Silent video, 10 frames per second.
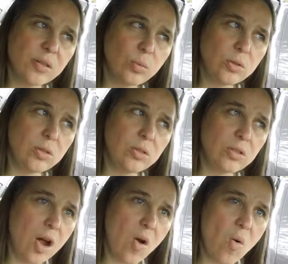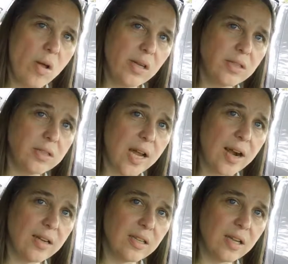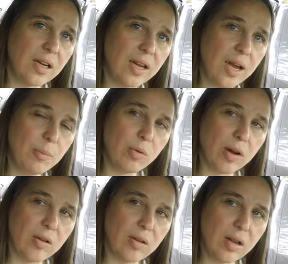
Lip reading: Well, no, at a campground.